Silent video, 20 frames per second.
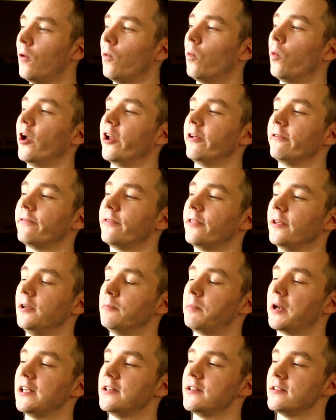what if the
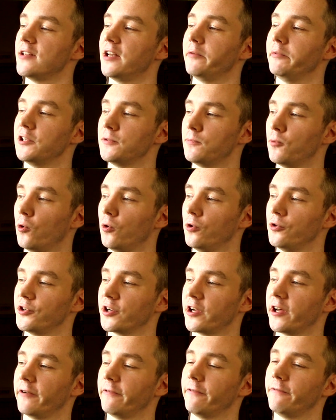places enemy spawns are
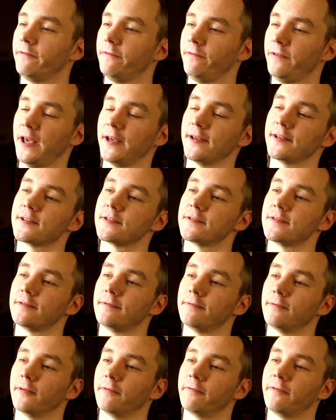kind of fixed
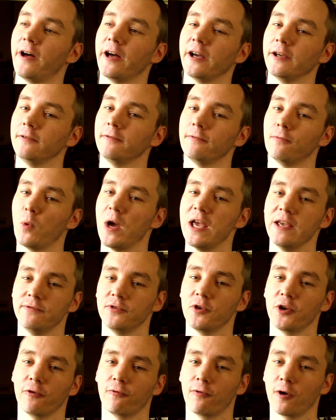for 5
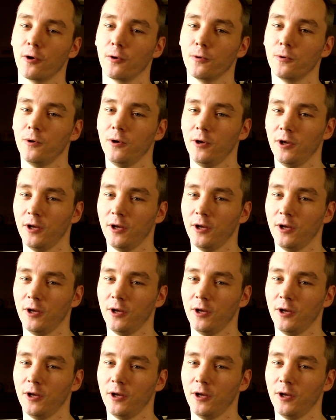waves in a row?